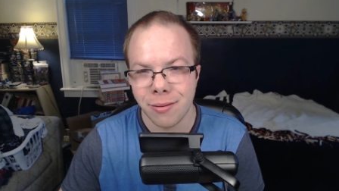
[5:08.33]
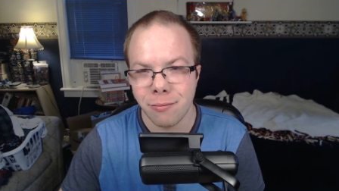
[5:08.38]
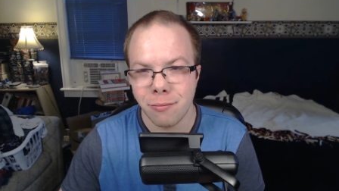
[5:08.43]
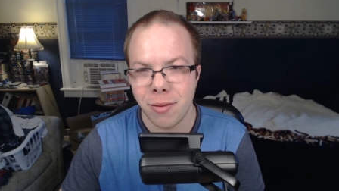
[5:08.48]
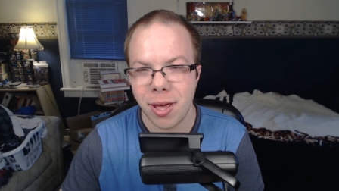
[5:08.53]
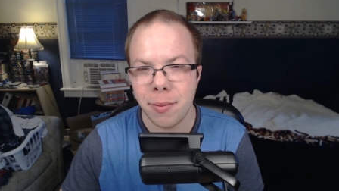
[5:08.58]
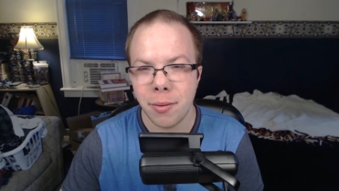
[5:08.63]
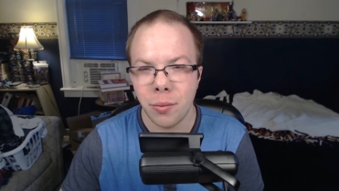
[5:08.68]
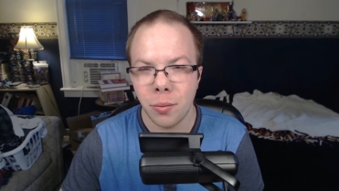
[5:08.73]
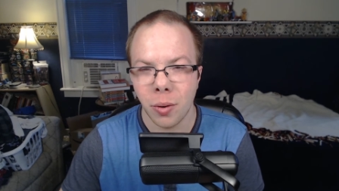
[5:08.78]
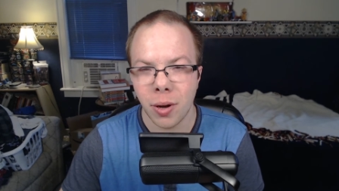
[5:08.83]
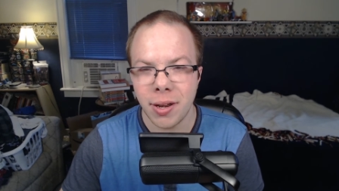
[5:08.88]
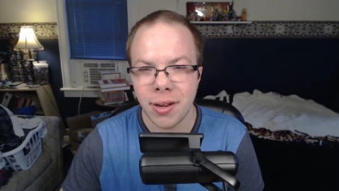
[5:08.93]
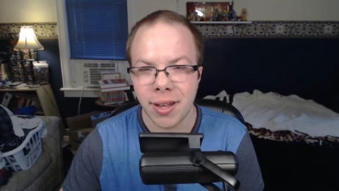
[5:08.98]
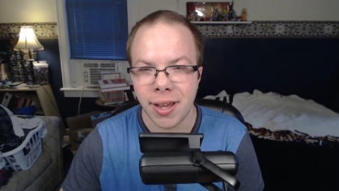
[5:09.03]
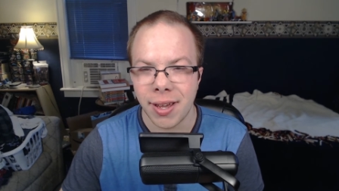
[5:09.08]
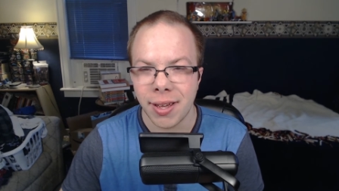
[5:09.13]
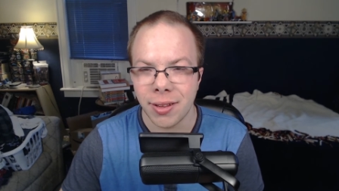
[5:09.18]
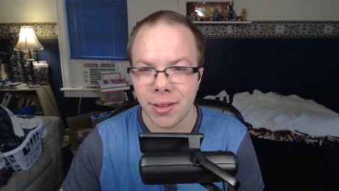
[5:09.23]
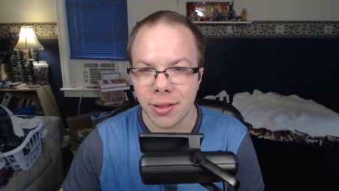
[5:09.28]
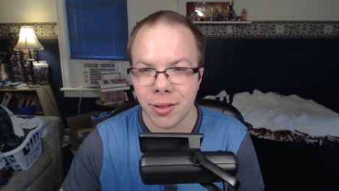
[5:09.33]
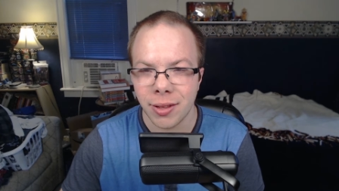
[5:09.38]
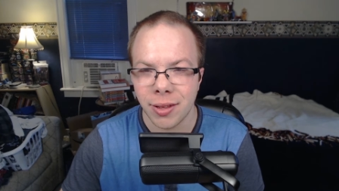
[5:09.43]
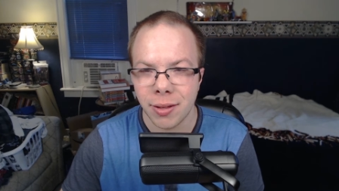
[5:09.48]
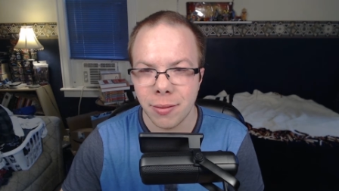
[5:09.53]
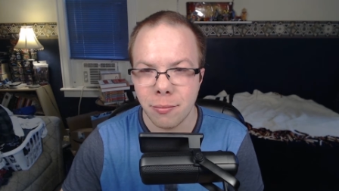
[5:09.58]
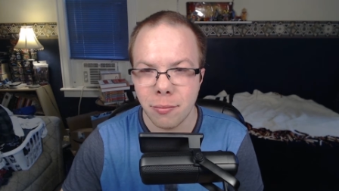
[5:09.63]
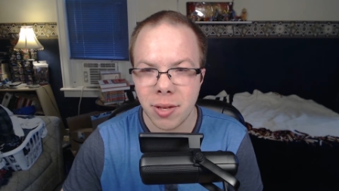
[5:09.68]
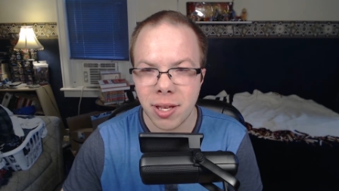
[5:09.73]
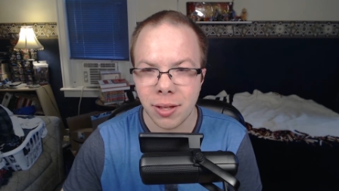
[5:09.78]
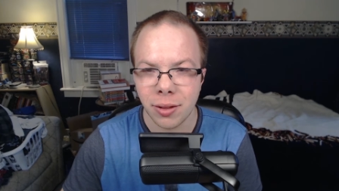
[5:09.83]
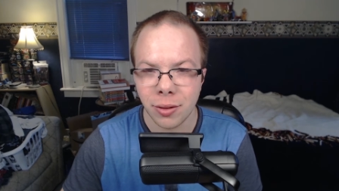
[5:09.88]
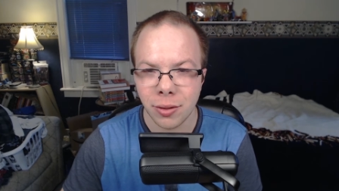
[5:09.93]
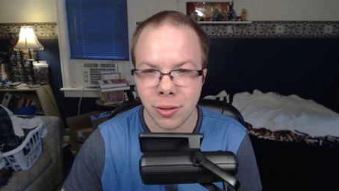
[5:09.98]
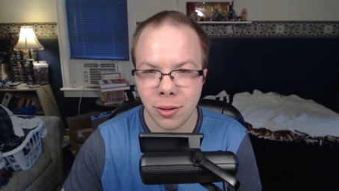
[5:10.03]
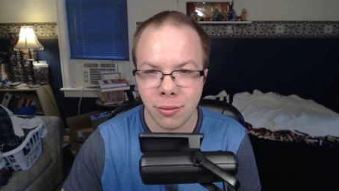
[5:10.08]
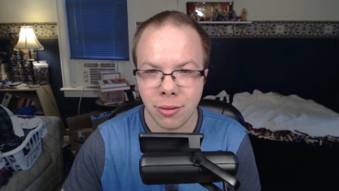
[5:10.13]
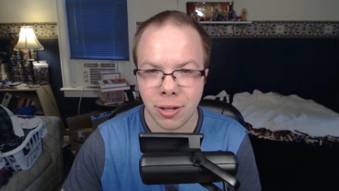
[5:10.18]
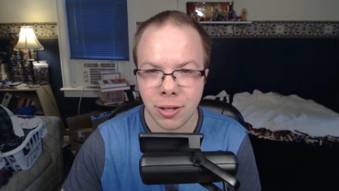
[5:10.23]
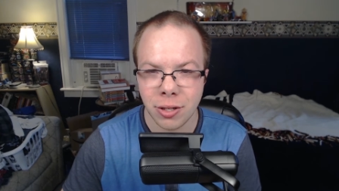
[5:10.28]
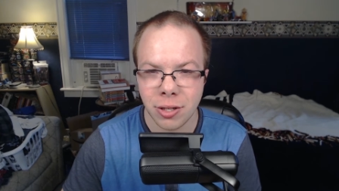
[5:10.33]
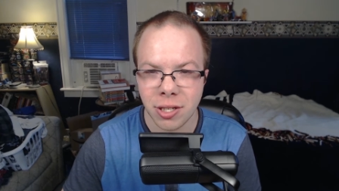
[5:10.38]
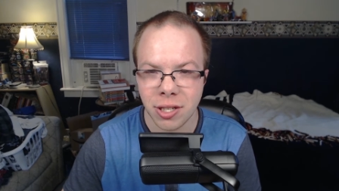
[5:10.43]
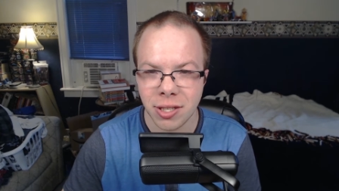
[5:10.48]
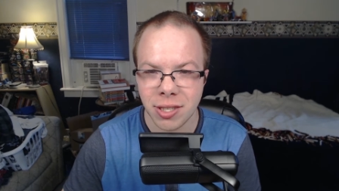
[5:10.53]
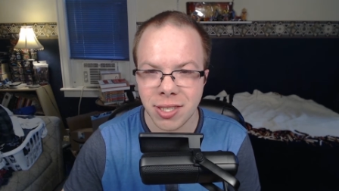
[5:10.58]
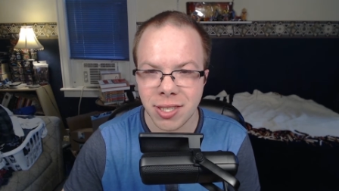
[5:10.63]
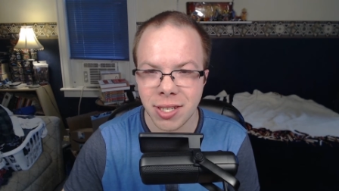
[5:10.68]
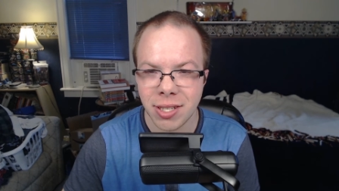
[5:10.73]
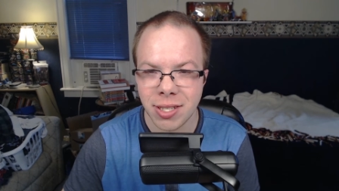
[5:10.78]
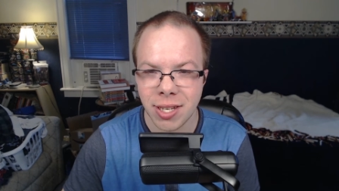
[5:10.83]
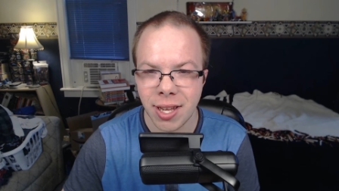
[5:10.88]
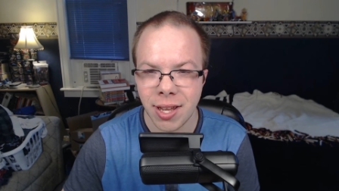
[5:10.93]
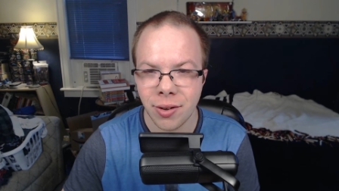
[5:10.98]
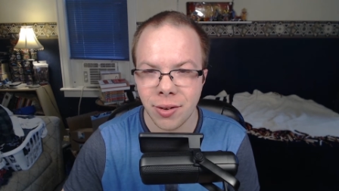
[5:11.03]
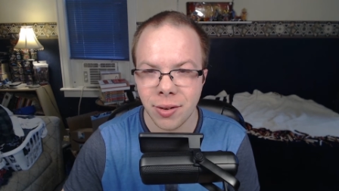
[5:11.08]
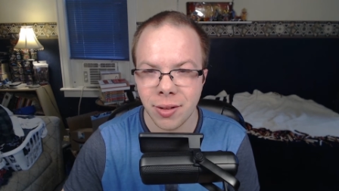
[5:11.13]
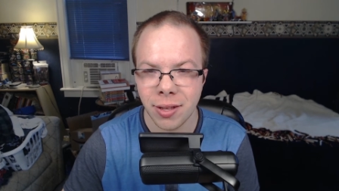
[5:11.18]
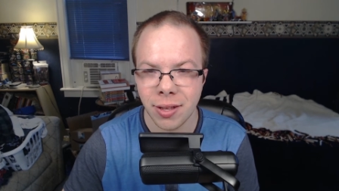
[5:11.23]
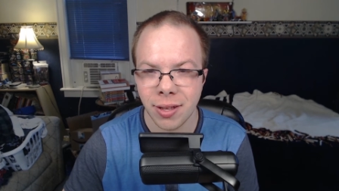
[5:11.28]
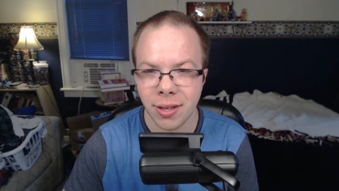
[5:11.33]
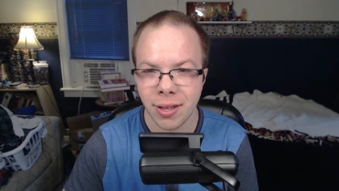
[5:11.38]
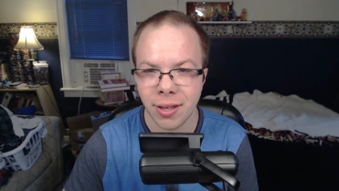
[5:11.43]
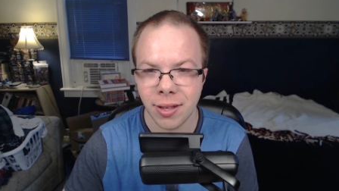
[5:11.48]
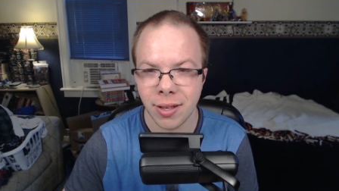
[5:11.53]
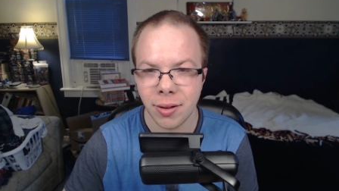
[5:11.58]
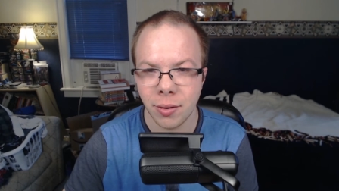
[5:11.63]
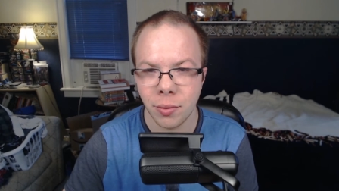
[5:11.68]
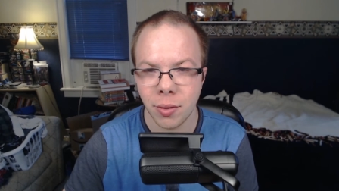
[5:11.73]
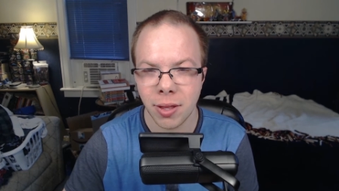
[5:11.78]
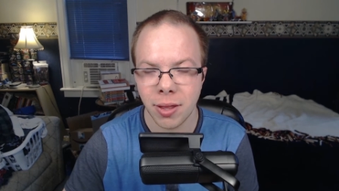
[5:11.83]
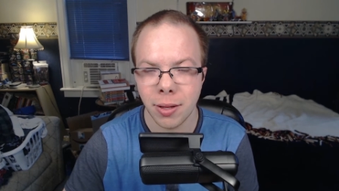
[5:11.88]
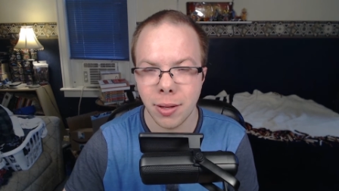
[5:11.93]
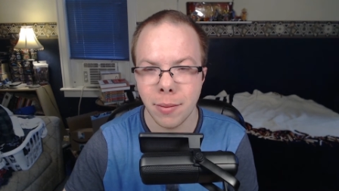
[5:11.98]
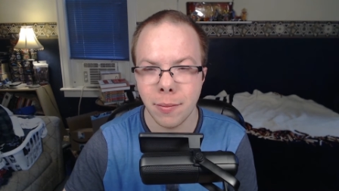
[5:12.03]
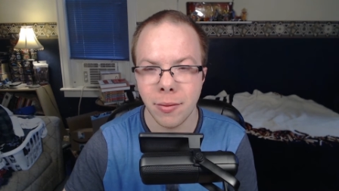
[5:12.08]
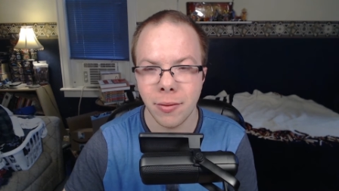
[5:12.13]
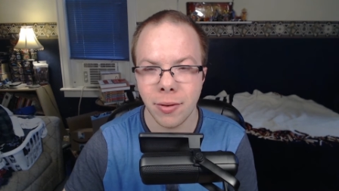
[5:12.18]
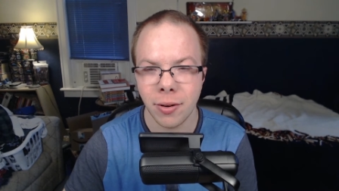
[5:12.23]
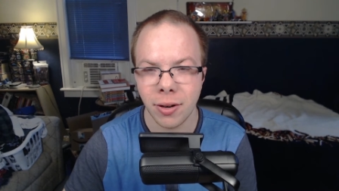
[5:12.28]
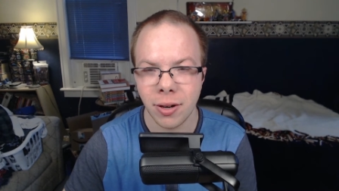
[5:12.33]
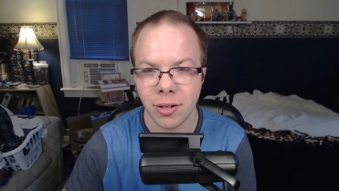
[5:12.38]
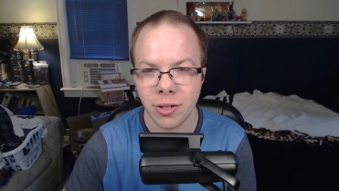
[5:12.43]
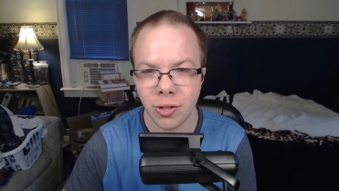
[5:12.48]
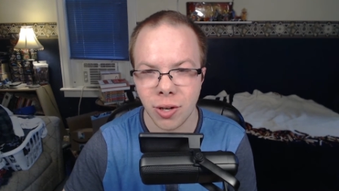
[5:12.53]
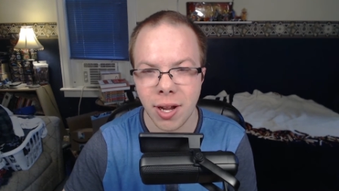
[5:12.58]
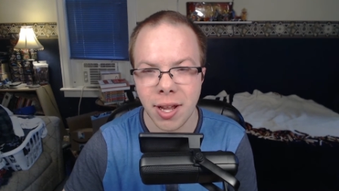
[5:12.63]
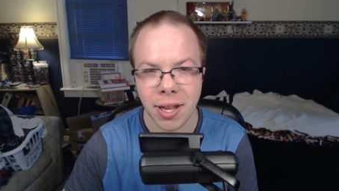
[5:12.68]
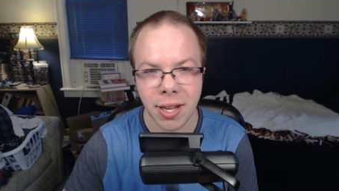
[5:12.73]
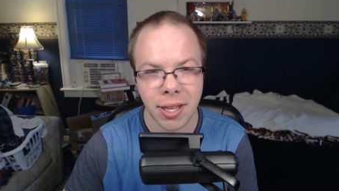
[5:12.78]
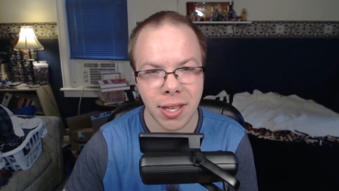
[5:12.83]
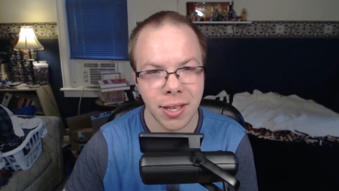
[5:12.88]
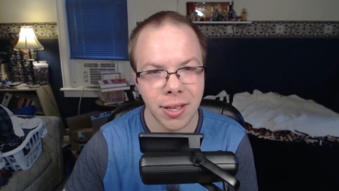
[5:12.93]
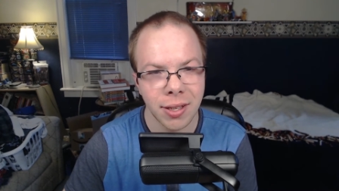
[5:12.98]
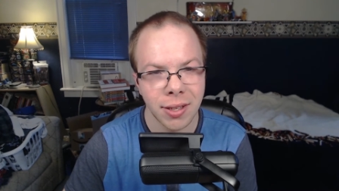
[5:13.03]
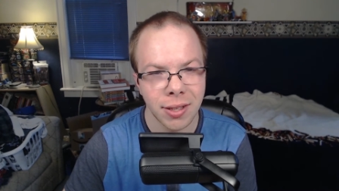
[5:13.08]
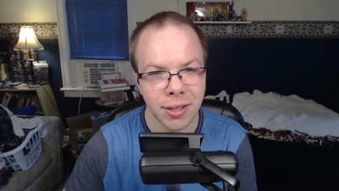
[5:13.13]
Maybe one day me and Luffy should sit down with him for a drink.